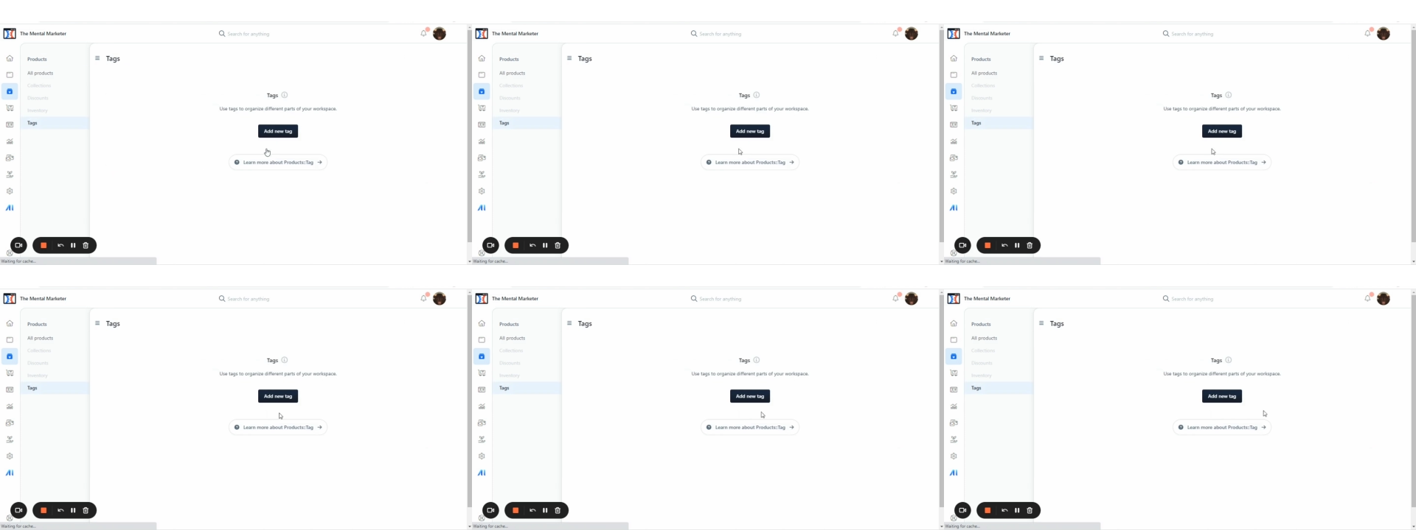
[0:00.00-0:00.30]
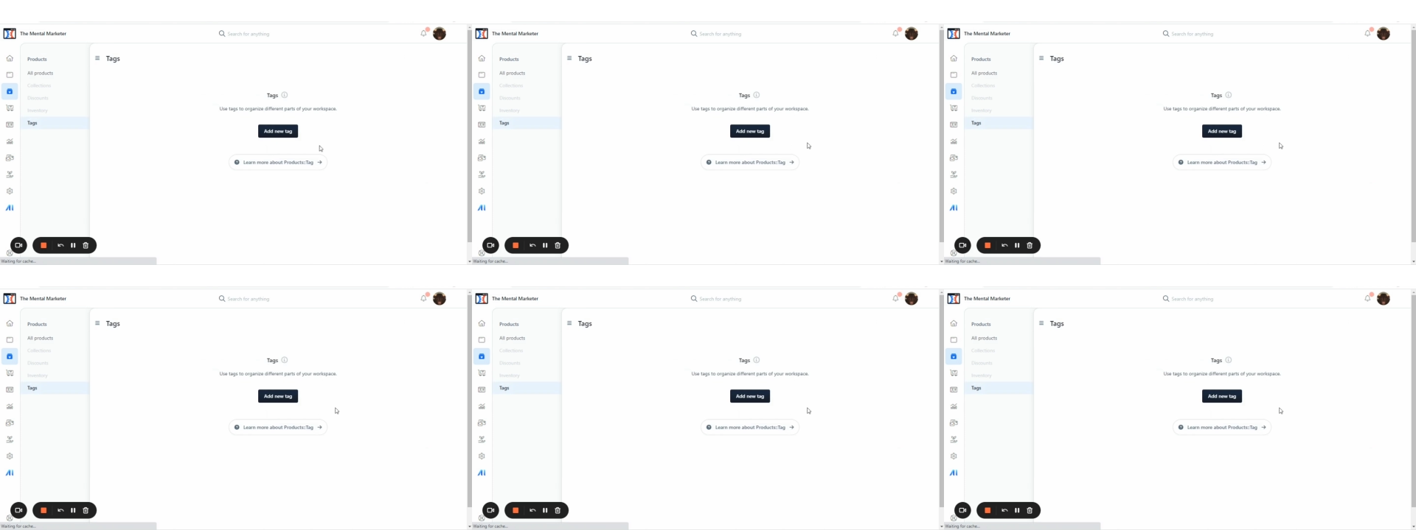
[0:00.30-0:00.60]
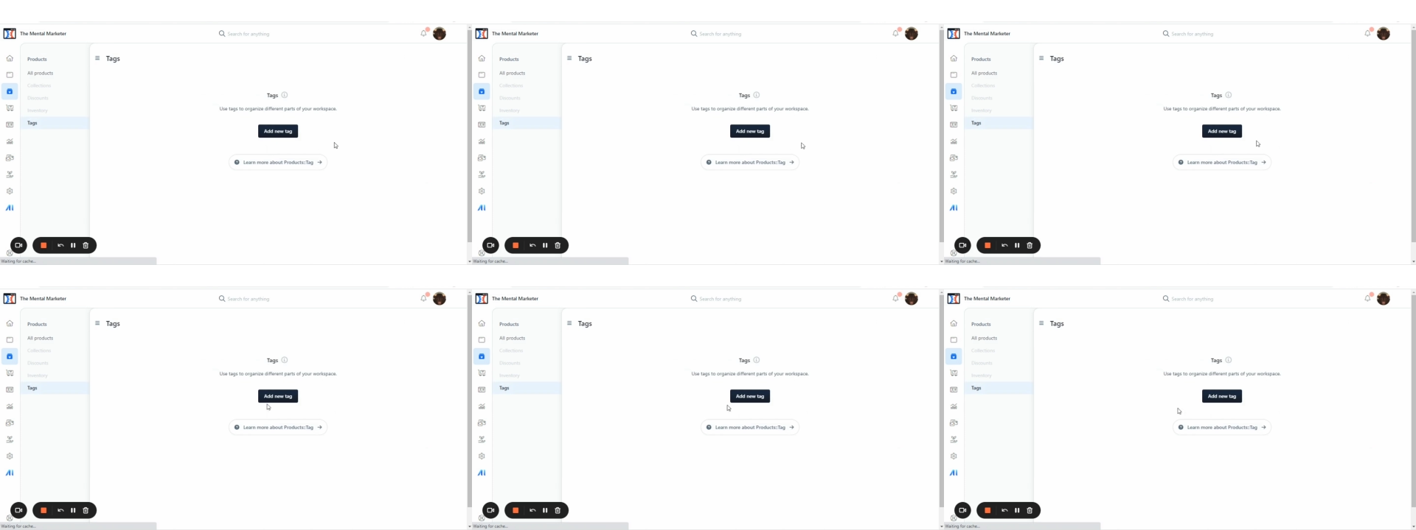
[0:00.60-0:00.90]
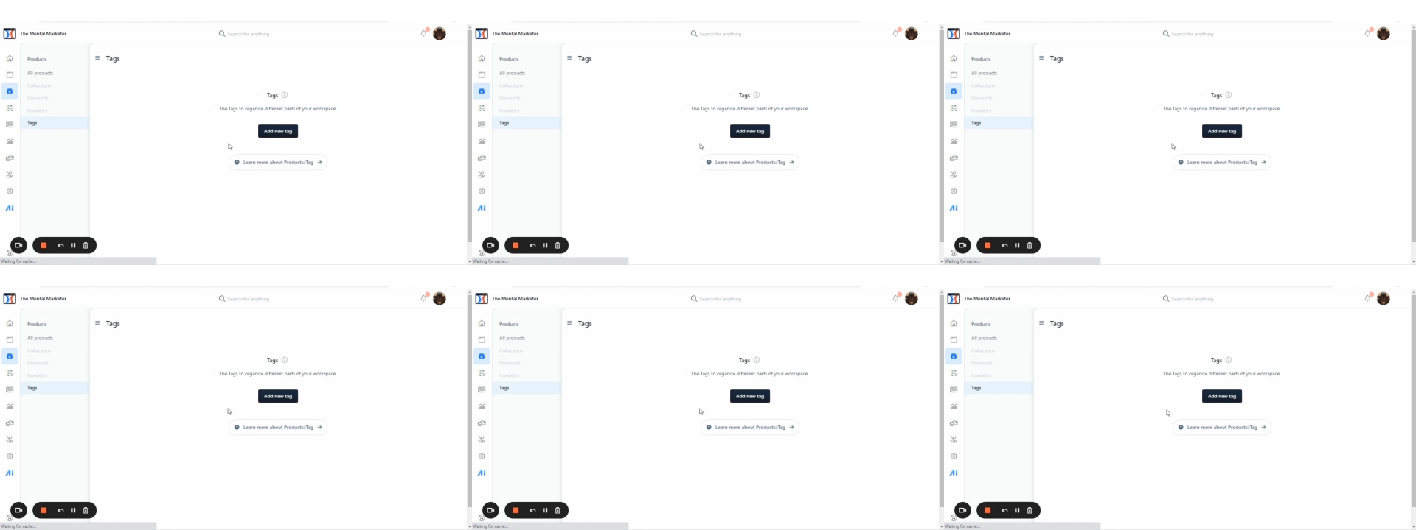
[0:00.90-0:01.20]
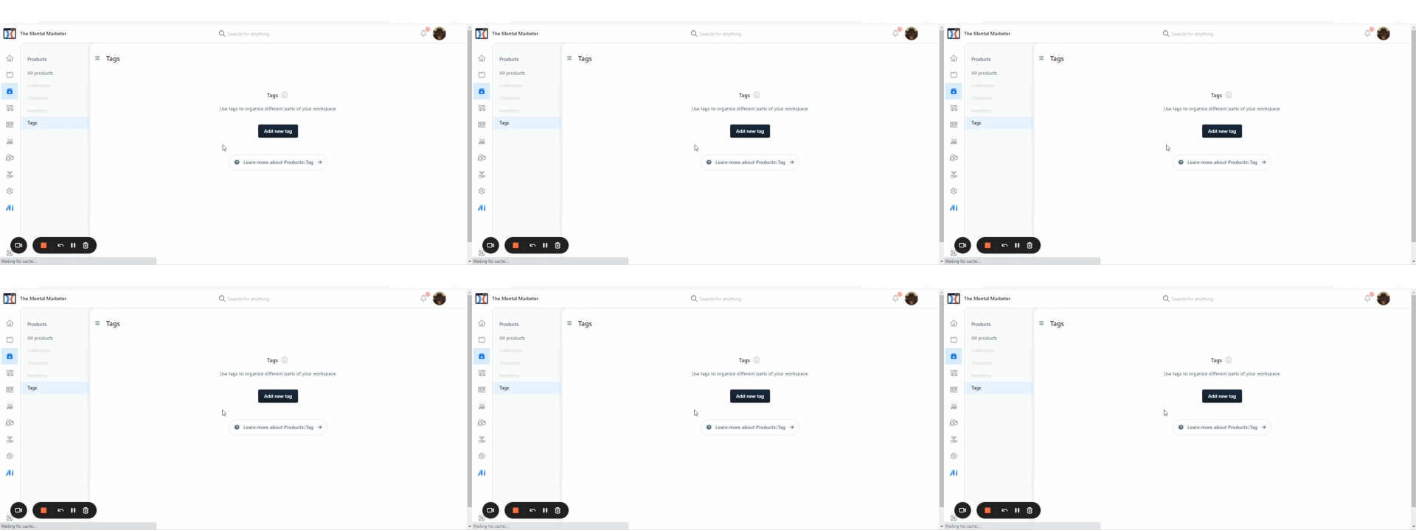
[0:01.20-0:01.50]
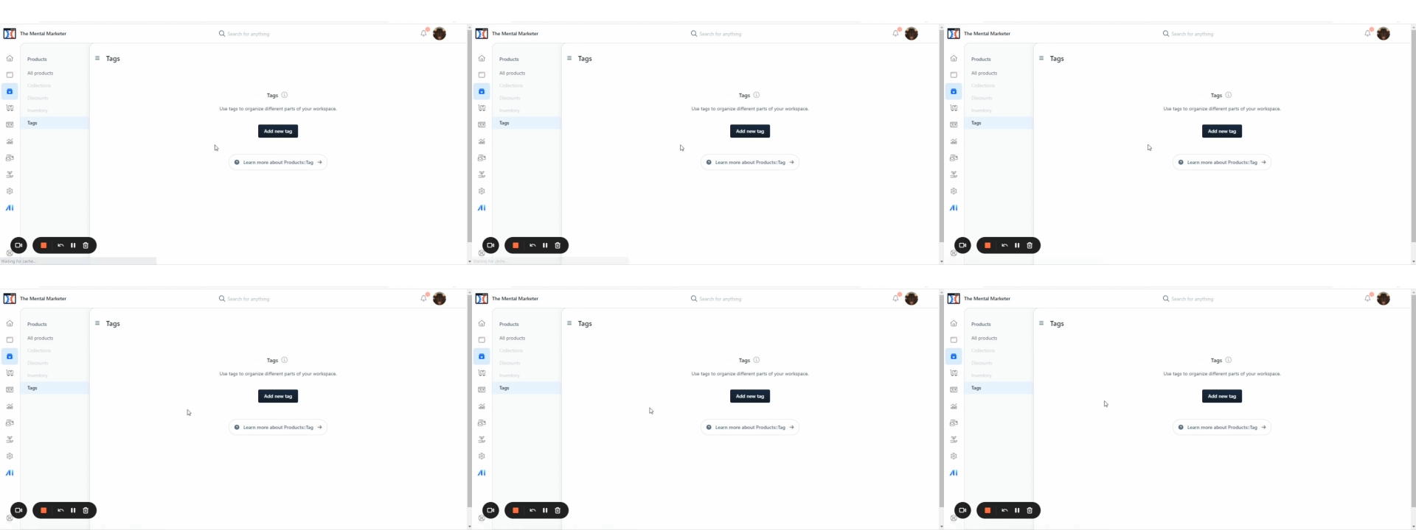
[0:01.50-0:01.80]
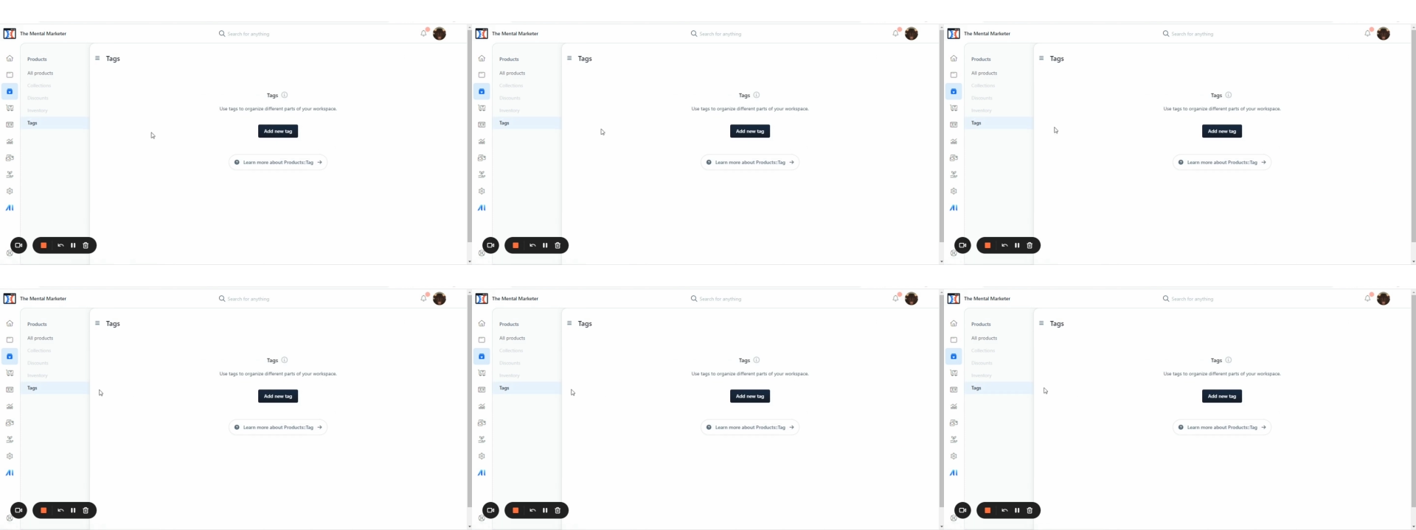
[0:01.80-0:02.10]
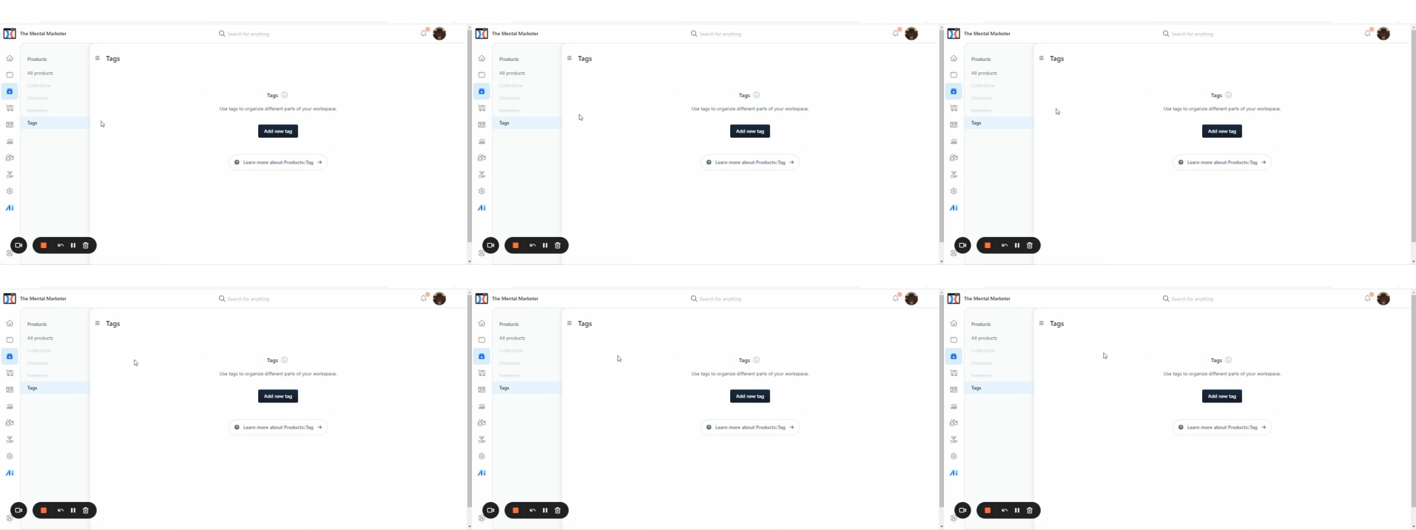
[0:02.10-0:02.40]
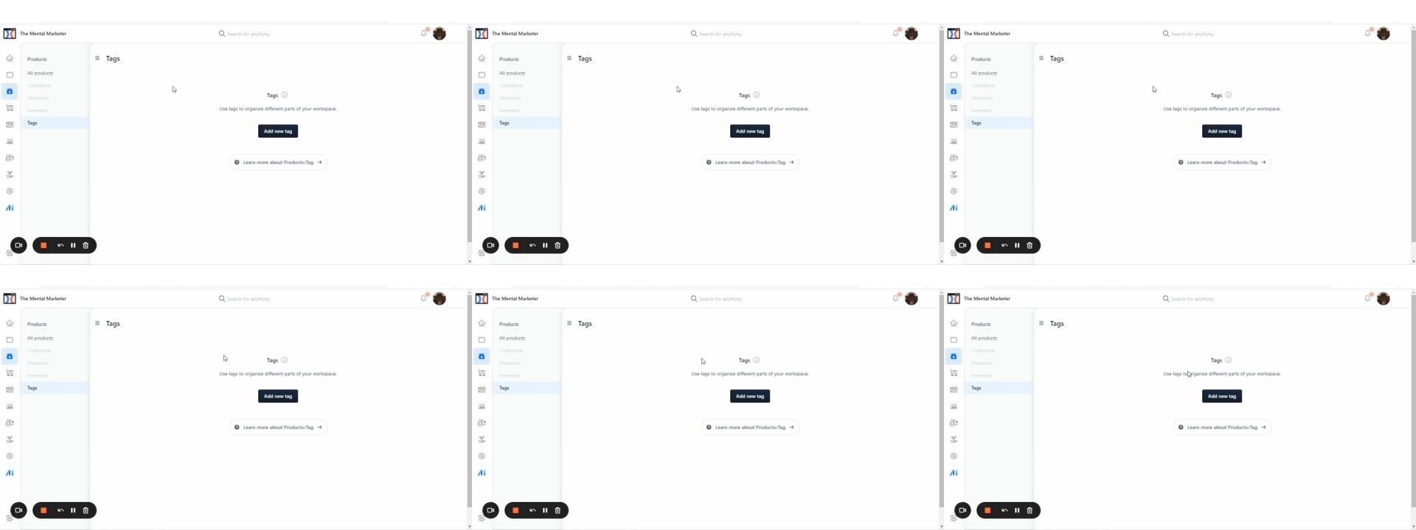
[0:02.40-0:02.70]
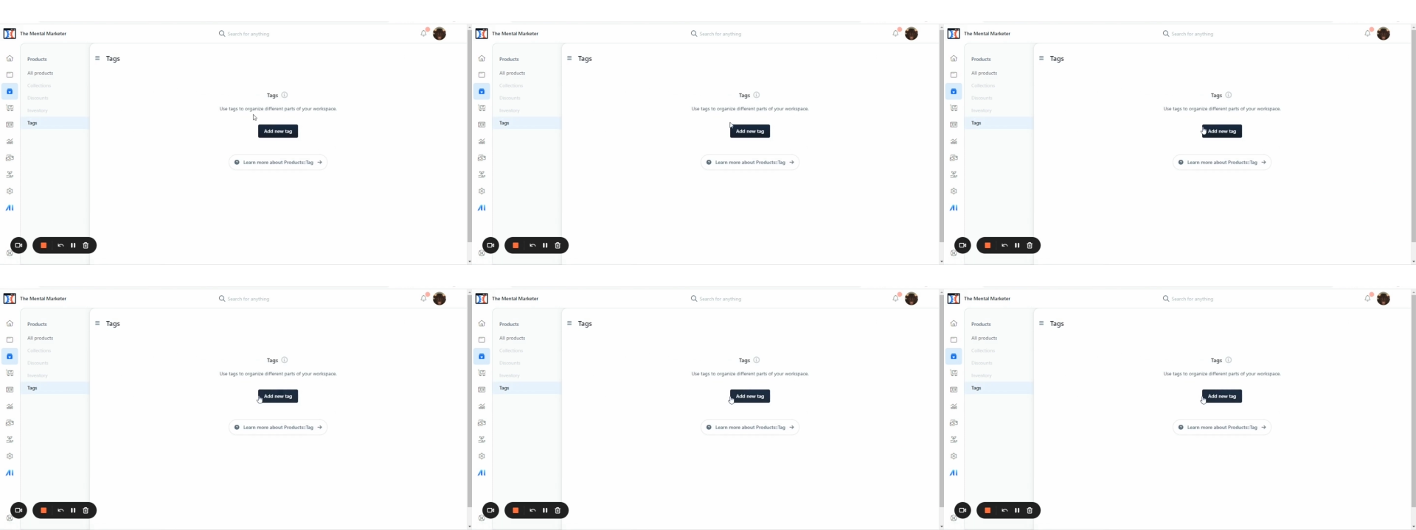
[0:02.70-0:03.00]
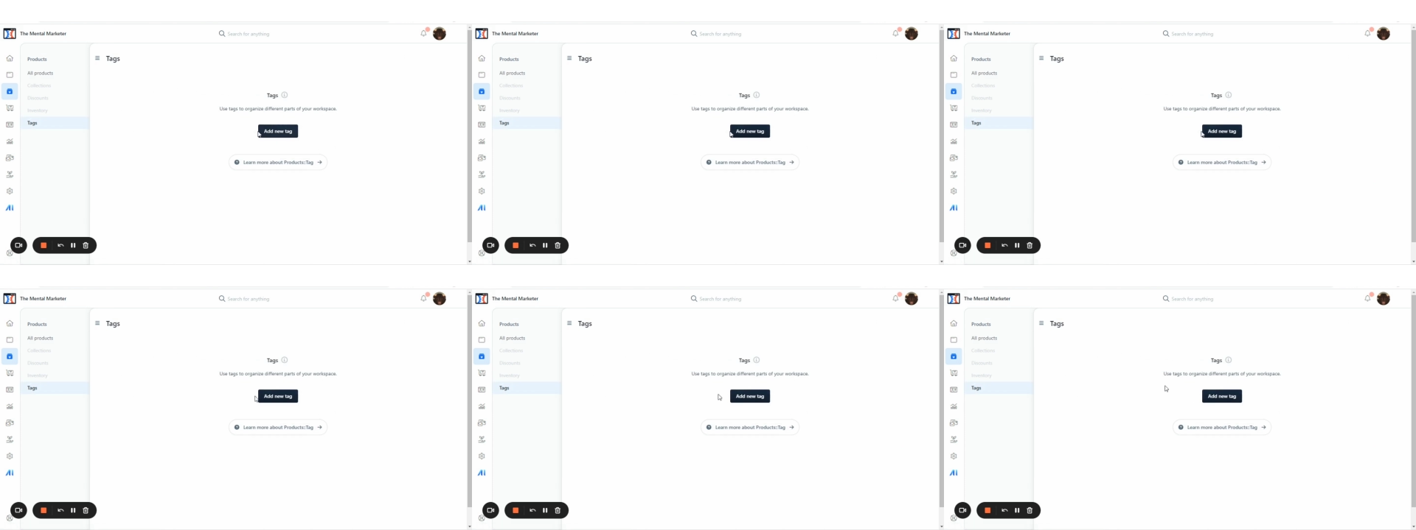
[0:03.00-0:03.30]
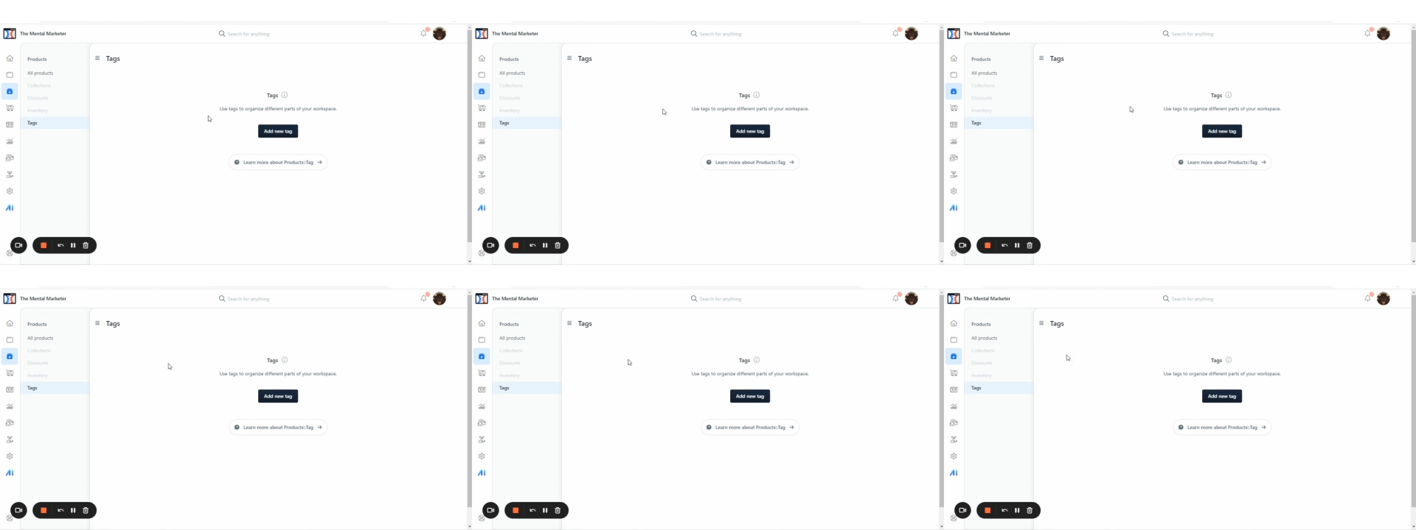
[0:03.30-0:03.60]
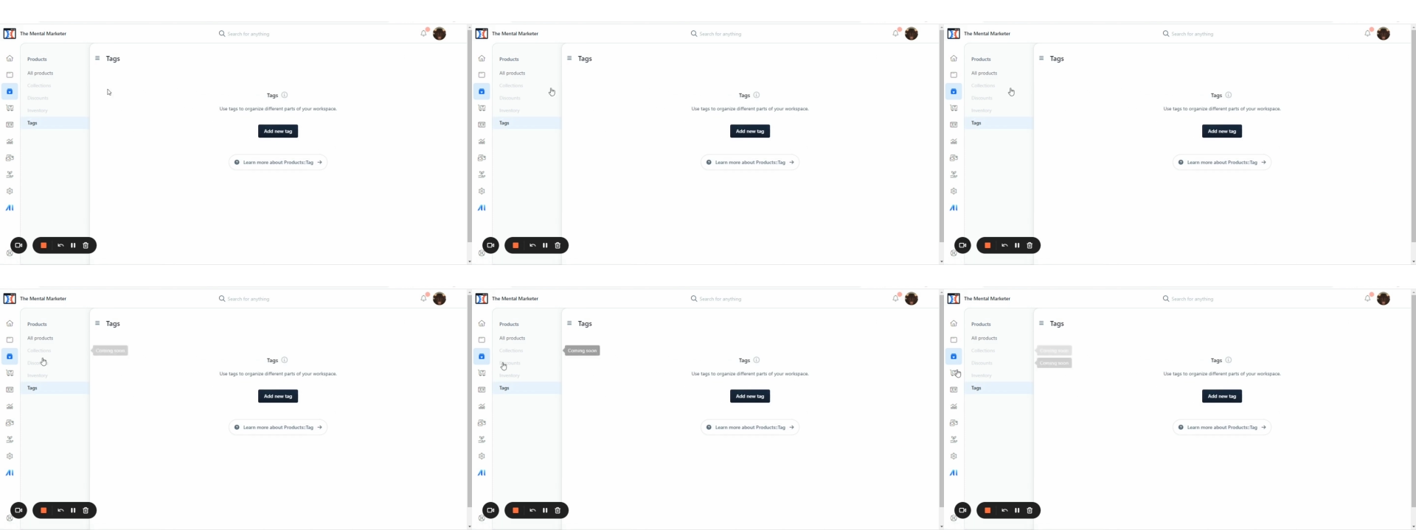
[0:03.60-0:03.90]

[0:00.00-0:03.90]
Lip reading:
[unreadable: no face in view]